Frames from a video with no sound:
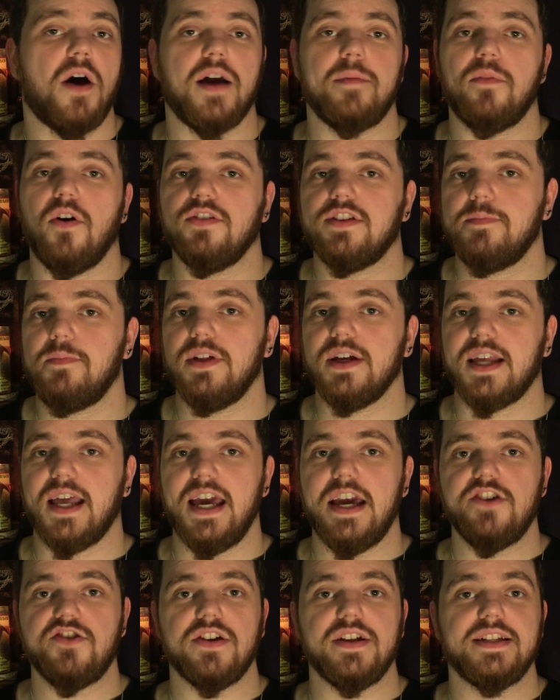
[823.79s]
on multiple
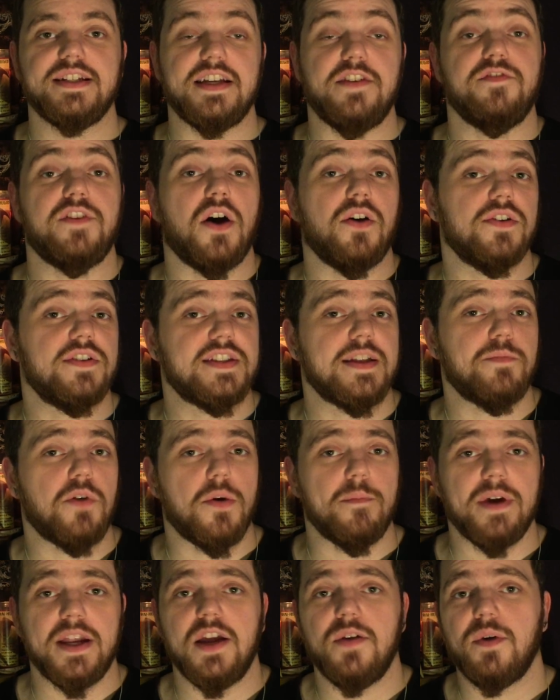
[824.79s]
occasions. He follows them
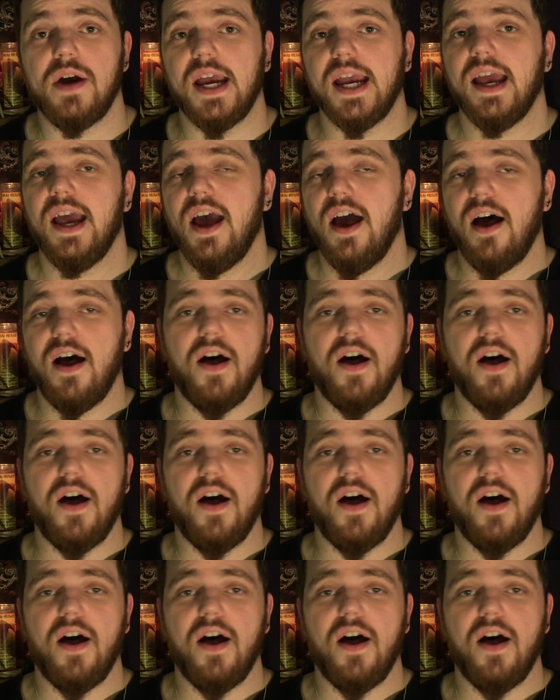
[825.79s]
home anyway.